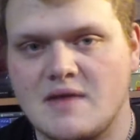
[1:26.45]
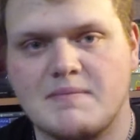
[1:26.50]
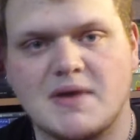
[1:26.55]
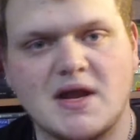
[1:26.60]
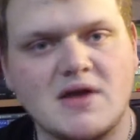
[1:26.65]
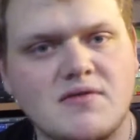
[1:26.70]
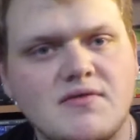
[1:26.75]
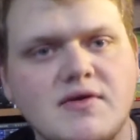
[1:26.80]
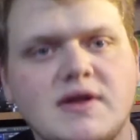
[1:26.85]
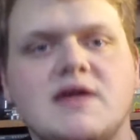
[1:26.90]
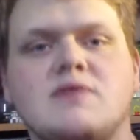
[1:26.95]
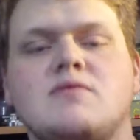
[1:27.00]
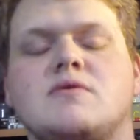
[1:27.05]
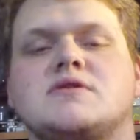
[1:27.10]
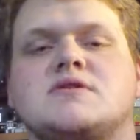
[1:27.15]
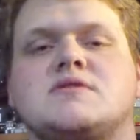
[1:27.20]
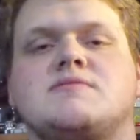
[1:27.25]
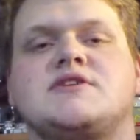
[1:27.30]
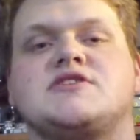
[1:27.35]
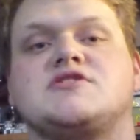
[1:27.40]
But I really
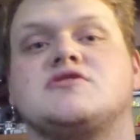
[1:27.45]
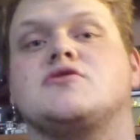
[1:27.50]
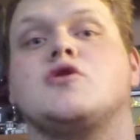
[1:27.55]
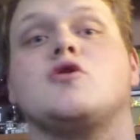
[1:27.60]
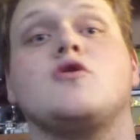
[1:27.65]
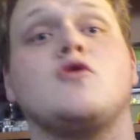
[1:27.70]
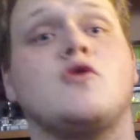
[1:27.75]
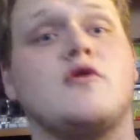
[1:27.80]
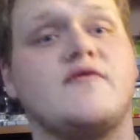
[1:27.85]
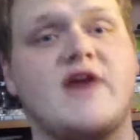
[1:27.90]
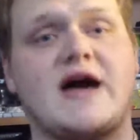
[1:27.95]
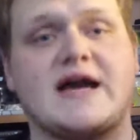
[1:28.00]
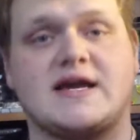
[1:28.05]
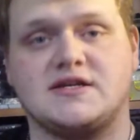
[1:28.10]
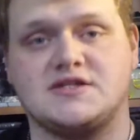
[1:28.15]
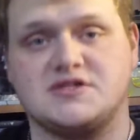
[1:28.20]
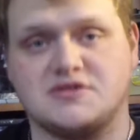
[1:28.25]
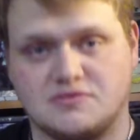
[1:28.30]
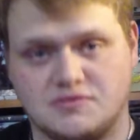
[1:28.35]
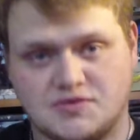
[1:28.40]
wanted a Witcher sword. Or a
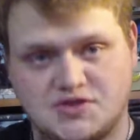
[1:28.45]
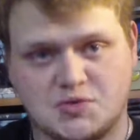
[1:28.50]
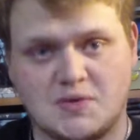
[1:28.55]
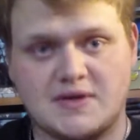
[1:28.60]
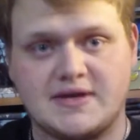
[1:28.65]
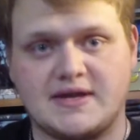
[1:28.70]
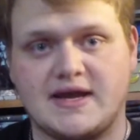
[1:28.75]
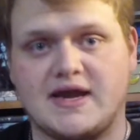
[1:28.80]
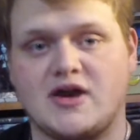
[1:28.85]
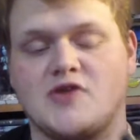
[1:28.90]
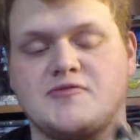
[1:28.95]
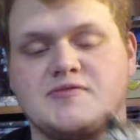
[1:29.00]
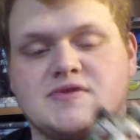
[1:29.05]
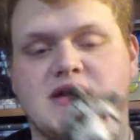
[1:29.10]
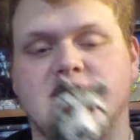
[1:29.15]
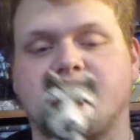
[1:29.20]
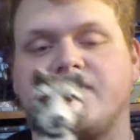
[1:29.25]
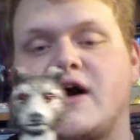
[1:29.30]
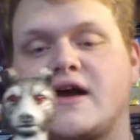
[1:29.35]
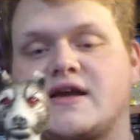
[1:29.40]
Viking sword, which one day I hope to
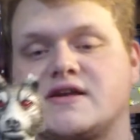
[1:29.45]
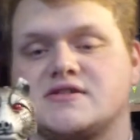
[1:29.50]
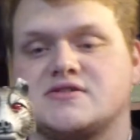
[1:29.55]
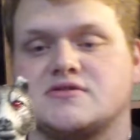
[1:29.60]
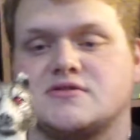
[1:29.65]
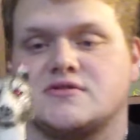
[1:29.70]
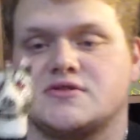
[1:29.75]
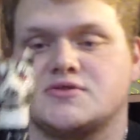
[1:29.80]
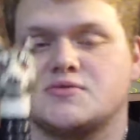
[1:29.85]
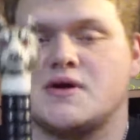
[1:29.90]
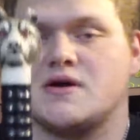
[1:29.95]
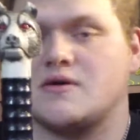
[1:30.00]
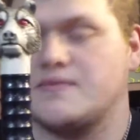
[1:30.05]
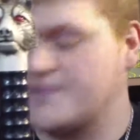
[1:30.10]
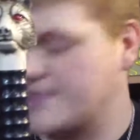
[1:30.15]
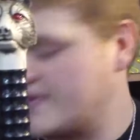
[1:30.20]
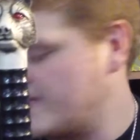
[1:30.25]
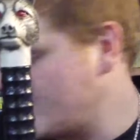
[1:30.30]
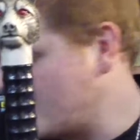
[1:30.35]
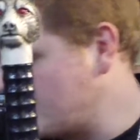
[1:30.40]
get a Viking sword as well.
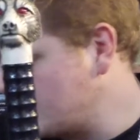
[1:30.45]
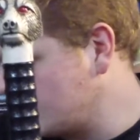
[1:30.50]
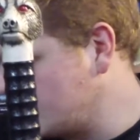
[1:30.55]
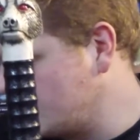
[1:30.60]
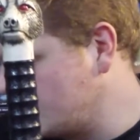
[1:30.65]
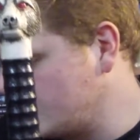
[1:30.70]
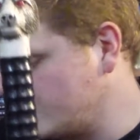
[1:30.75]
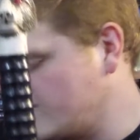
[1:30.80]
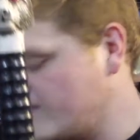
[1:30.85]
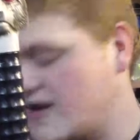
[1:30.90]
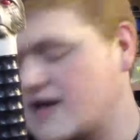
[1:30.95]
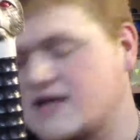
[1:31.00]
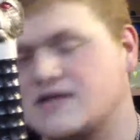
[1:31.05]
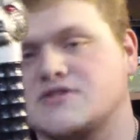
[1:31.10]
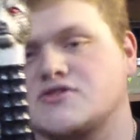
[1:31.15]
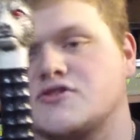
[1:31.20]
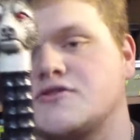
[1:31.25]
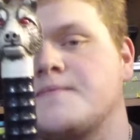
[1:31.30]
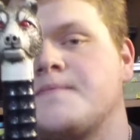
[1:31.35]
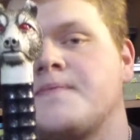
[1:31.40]
A replica of a Viking
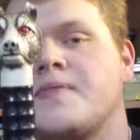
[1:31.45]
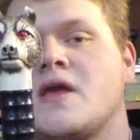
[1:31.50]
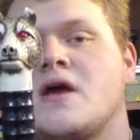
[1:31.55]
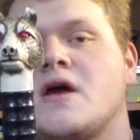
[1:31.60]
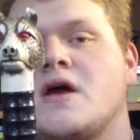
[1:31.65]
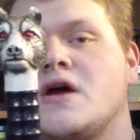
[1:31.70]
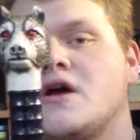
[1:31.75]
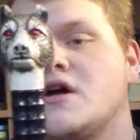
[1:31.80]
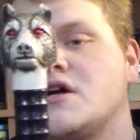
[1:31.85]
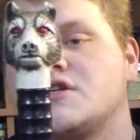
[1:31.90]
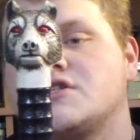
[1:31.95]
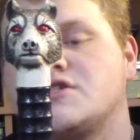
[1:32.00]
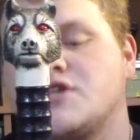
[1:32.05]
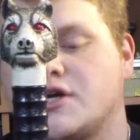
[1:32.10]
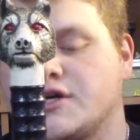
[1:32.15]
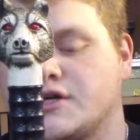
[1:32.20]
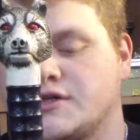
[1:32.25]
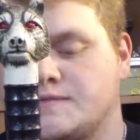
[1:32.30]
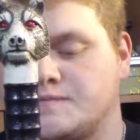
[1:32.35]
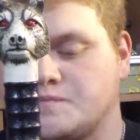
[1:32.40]
sword.
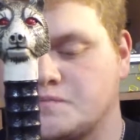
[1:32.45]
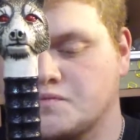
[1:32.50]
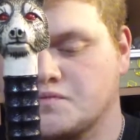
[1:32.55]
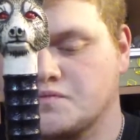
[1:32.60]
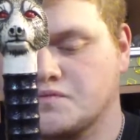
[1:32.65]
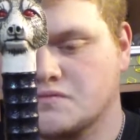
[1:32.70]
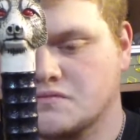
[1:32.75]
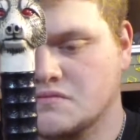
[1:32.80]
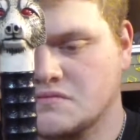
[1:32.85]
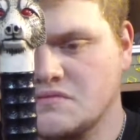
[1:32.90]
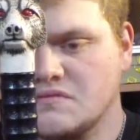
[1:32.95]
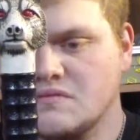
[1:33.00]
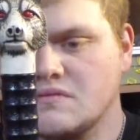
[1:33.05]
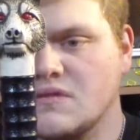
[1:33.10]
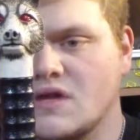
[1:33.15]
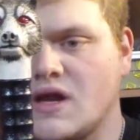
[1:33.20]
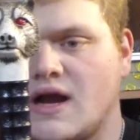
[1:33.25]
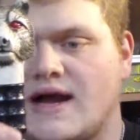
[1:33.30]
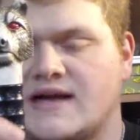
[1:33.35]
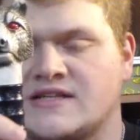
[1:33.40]
So
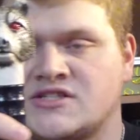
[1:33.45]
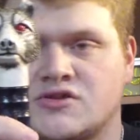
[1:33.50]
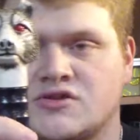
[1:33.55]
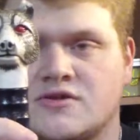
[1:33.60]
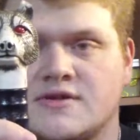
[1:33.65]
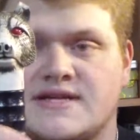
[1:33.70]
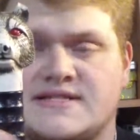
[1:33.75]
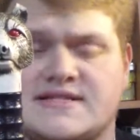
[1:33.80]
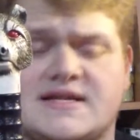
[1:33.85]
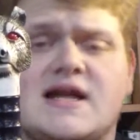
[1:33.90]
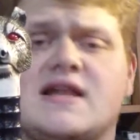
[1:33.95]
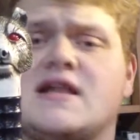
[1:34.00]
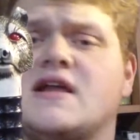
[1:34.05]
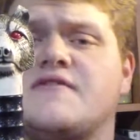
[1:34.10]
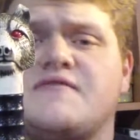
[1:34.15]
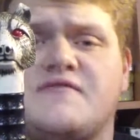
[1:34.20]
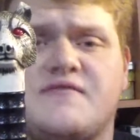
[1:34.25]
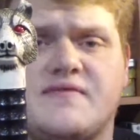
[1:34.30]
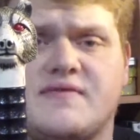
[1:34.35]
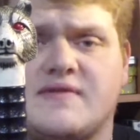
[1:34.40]
I saw this, and I
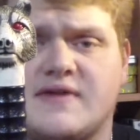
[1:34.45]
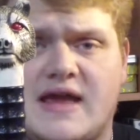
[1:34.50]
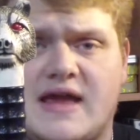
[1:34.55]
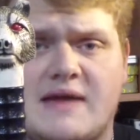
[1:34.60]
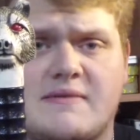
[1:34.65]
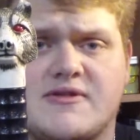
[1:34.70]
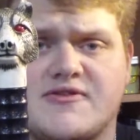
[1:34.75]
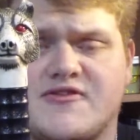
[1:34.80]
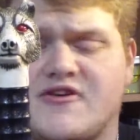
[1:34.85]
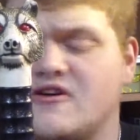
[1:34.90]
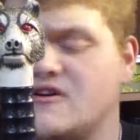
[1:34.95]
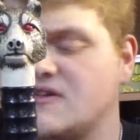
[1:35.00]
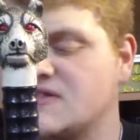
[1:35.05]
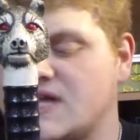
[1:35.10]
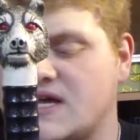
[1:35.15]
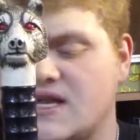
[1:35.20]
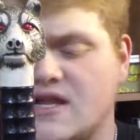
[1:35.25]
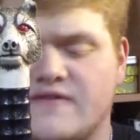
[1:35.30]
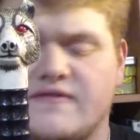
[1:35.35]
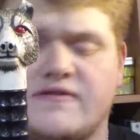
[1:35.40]
love Game of Thrones,
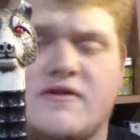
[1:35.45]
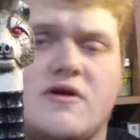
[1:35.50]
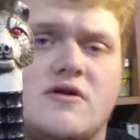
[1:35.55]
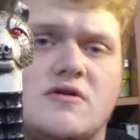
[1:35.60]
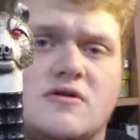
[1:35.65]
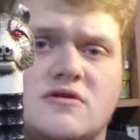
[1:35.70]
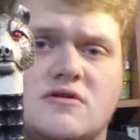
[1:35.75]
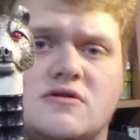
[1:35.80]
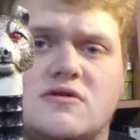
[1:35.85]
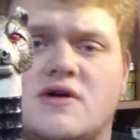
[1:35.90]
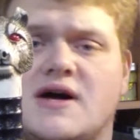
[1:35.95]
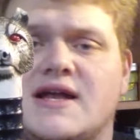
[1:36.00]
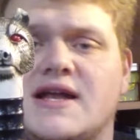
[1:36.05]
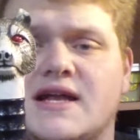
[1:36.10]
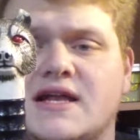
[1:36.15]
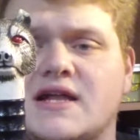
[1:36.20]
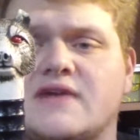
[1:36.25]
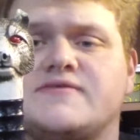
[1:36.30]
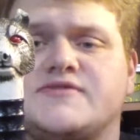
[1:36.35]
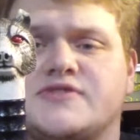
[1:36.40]
I love Longclaw, and I
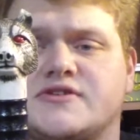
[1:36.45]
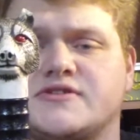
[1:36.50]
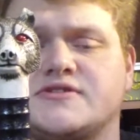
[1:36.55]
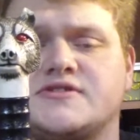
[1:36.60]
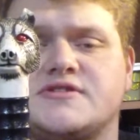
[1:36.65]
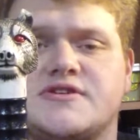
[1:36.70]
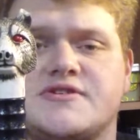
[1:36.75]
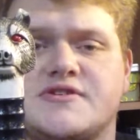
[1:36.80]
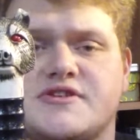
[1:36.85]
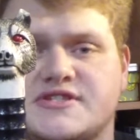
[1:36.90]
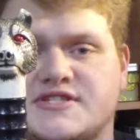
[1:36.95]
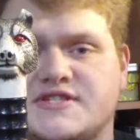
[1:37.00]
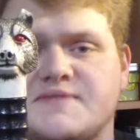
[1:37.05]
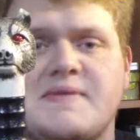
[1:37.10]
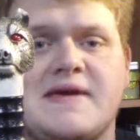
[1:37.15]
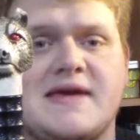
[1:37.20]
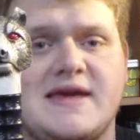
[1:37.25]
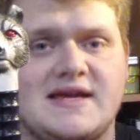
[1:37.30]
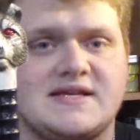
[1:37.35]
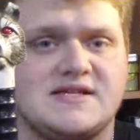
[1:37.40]
love Jon Snow, because to
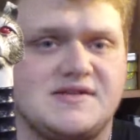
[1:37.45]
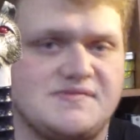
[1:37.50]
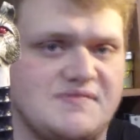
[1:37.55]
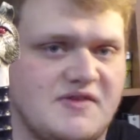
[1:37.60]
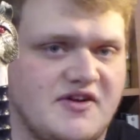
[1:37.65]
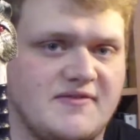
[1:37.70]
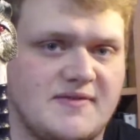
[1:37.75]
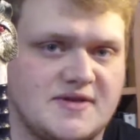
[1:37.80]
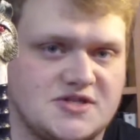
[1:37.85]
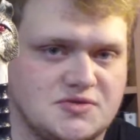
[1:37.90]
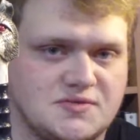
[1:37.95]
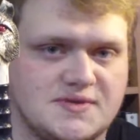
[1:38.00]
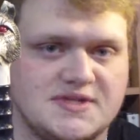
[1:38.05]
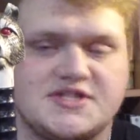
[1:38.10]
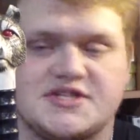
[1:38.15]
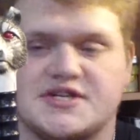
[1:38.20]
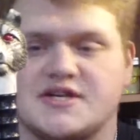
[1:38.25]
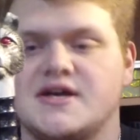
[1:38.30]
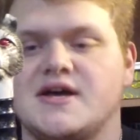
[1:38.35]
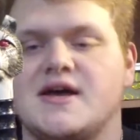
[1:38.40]
me, he's very much a
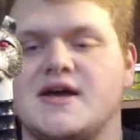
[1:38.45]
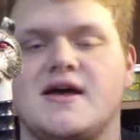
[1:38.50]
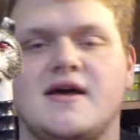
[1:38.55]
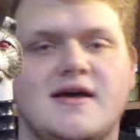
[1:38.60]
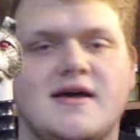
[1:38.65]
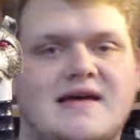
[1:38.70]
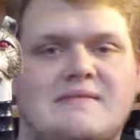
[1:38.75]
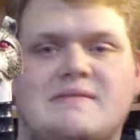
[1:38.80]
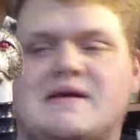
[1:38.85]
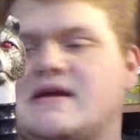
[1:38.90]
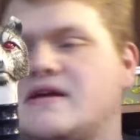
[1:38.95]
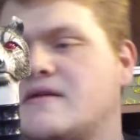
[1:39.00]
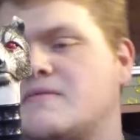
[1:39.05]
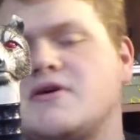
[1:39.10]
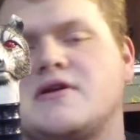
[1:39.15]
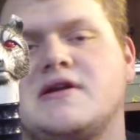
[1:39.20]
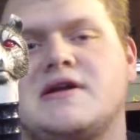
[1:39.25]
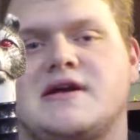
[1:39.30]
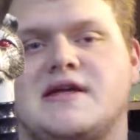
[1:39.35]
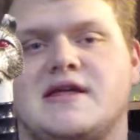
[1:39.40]
Witcher. I mean, come
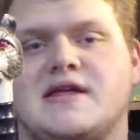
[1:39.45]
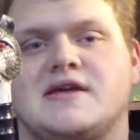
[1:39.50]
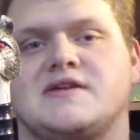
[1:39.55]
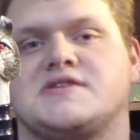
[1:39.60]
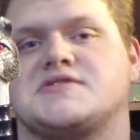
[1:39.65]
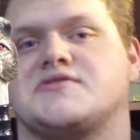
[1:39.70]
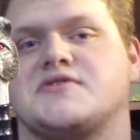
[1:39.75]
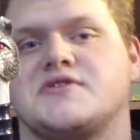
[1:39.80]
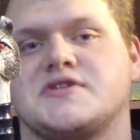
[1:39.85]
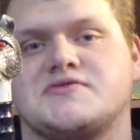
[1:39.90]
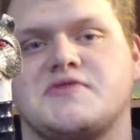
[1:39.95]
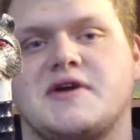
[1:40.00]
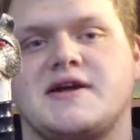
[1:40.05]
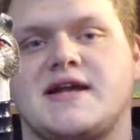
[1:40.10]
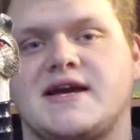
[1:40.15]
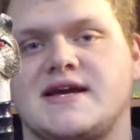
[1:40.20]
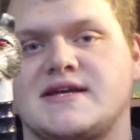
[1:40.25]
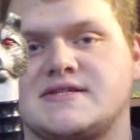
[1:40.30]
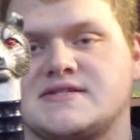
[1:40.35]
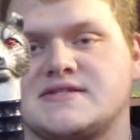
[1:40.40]
on, he screws
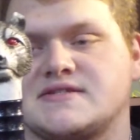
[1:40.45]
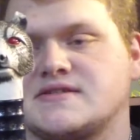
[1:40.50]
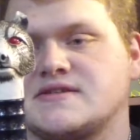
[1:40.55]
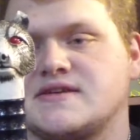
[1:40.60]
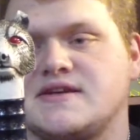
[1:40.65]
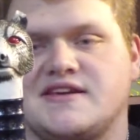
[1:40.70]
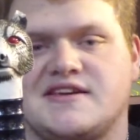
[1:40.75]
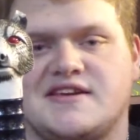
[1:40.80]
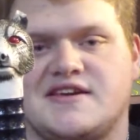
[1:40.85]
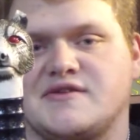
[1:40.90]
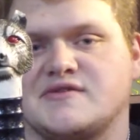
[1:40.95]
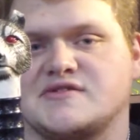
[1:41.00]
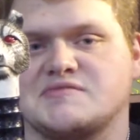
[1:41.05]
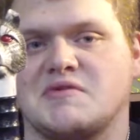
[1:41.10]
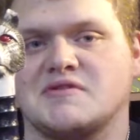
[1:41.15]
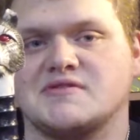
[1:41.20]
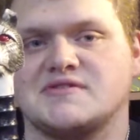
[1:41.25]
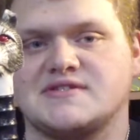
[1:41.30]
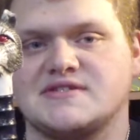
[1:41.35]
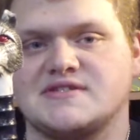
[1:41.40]
redheads, he kills
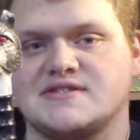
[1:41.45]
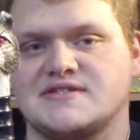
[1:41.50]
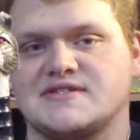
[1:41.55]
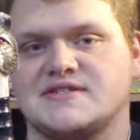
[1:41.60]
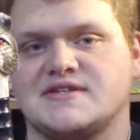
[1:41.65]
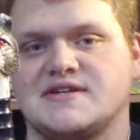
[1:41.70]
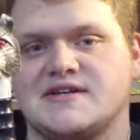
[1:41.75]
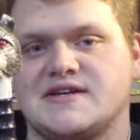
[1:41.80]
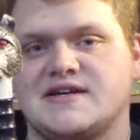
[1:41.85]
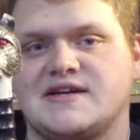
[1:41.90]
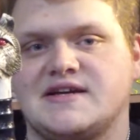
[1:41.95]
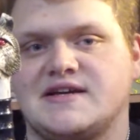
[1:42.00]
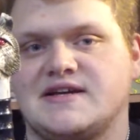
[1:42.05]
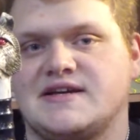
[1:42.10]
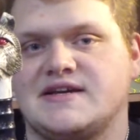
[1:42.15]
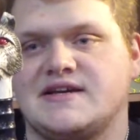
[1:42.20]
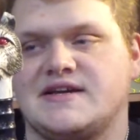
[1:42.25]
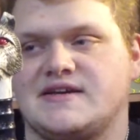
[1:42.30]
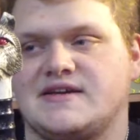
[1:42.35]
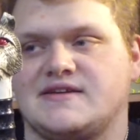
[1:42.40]
monsters,
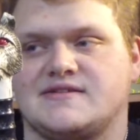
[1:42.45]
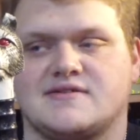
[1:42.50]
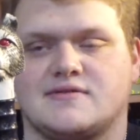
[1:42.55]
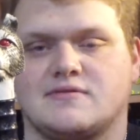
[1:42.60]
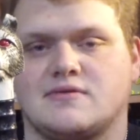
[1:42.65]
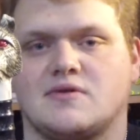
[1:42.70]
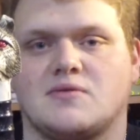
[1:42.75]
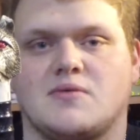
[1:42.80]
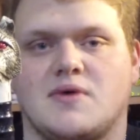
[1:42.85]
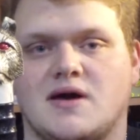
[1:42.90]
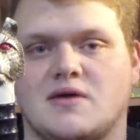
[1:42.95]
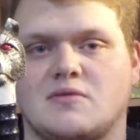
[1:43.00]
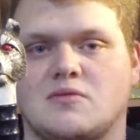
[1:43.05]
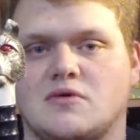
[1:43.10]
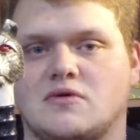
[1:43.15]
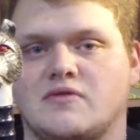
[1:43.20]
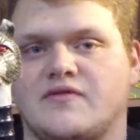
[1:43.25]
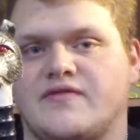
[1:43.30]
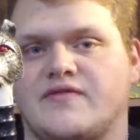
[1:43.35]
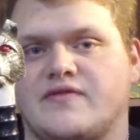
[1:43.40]
he's called the White
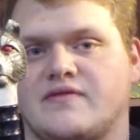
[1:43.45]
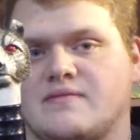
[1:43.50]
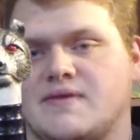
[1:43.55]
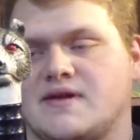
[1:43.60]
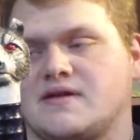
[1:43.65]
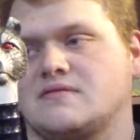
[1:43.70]
Wolf.